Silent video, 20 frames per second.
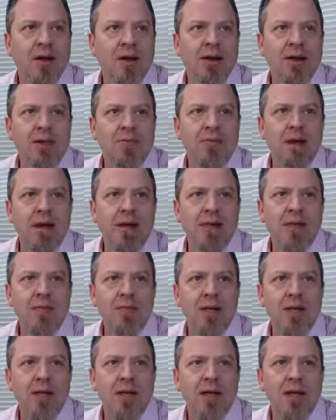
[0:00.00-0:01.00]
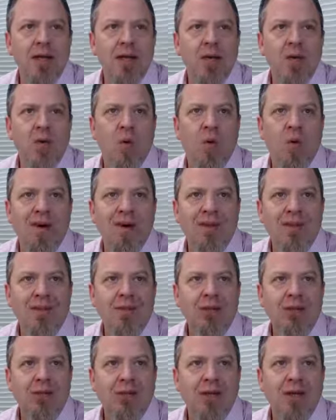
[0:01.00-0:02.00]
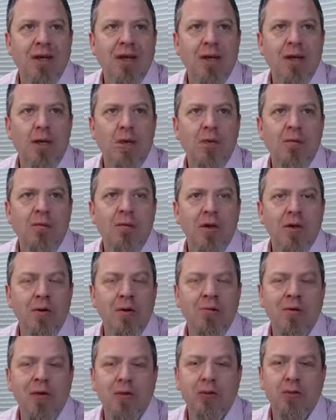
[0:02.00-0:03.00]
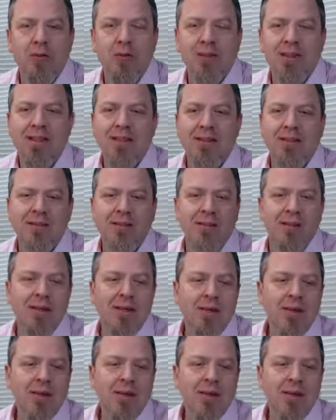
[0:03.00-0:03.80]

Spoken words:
in my community or industry or field of expertise.